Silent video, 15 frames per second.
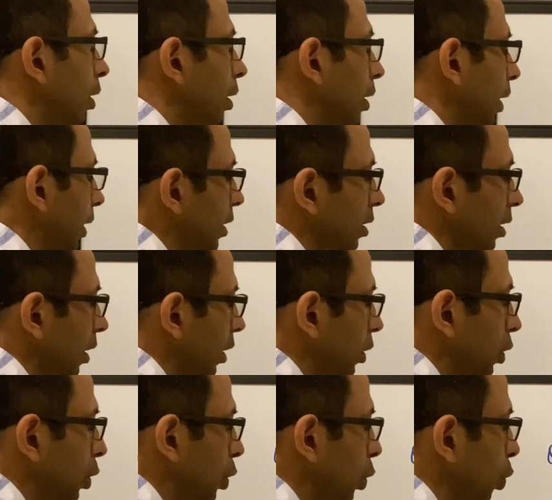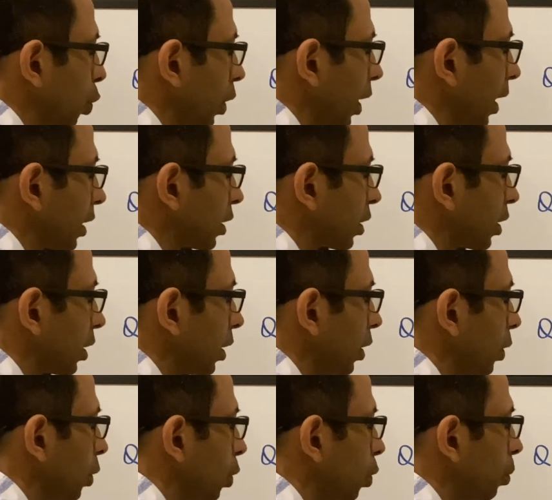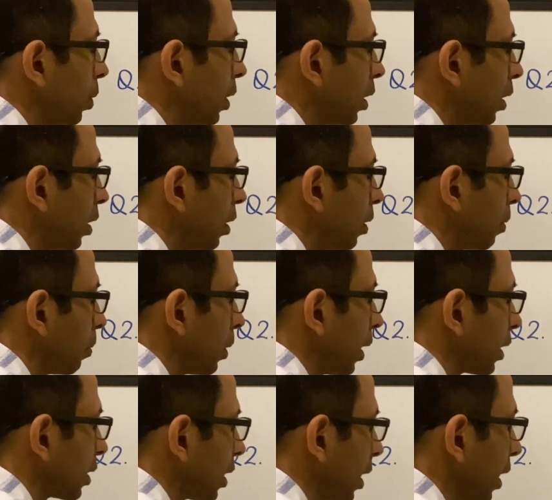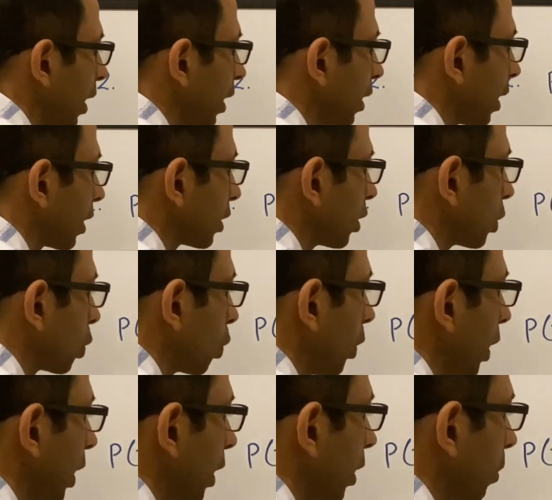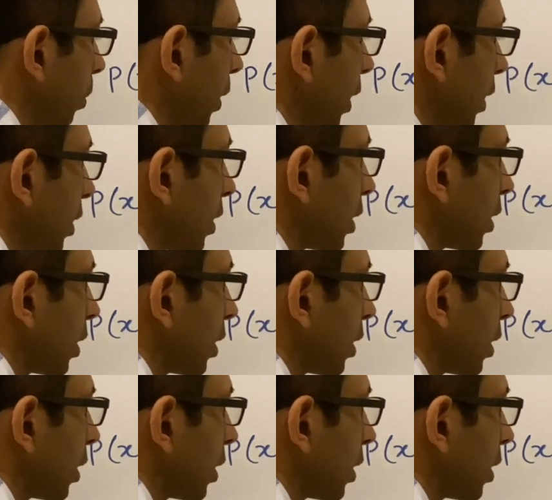let's say, 2x cubed plus 8x squared plus